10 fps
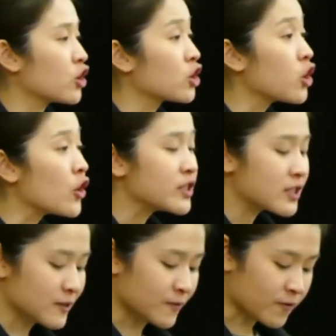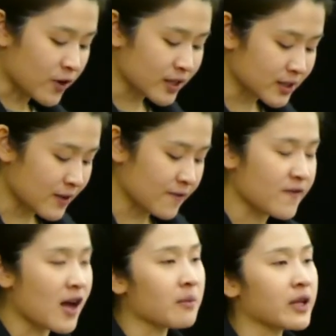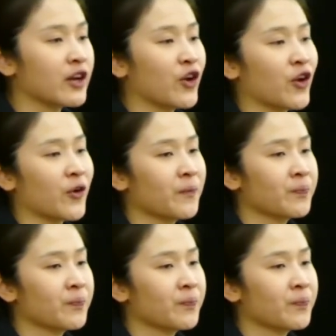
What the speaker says: your closest friends and family know.